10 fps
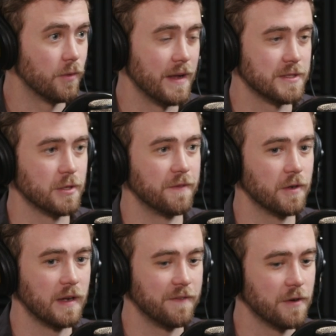Right. So if
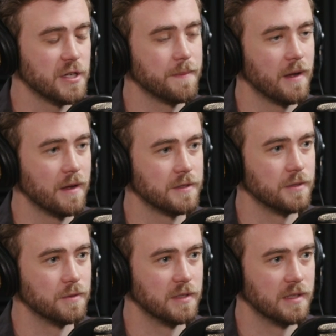you're jumping
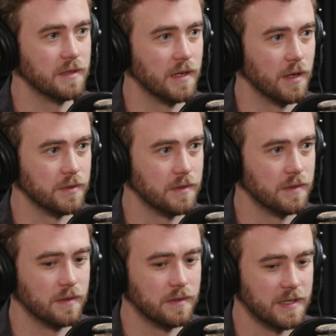onto
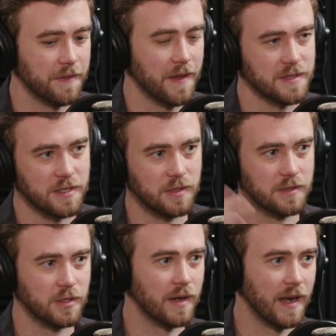10,000
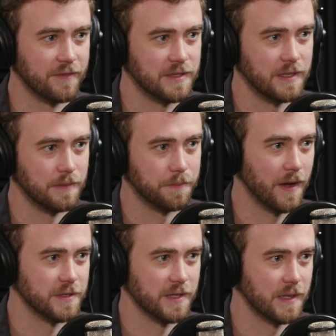unit NFT
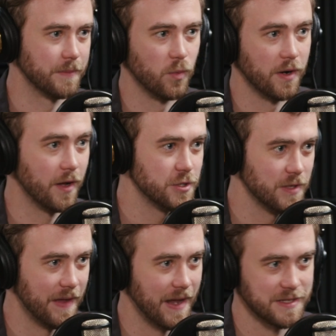project number
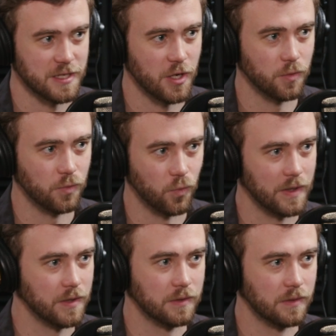100 that has no
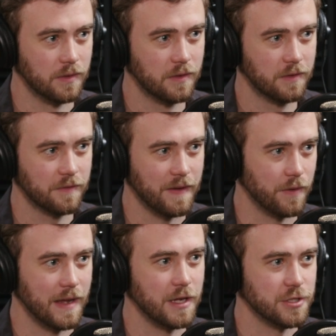real
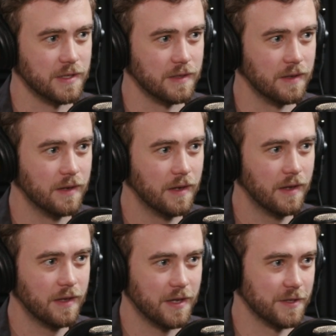foundation
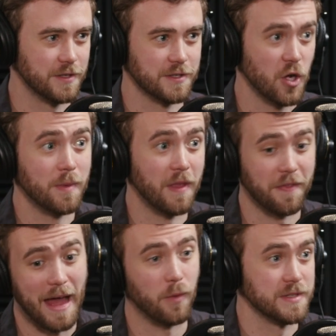because you're just hoping
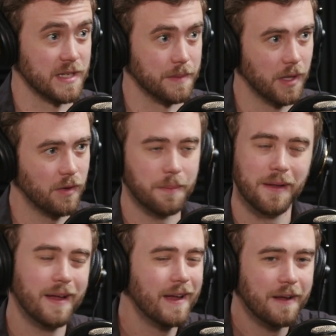that one's going to blow
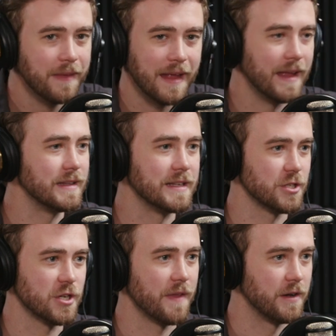up, it's
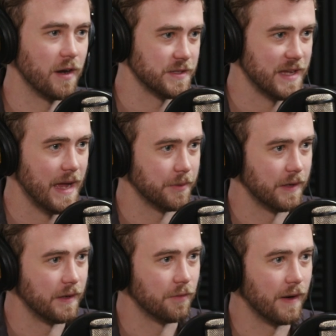a shot in the dark. It's
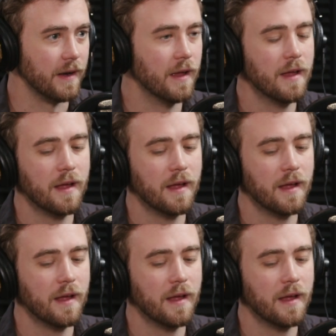gambling. Right.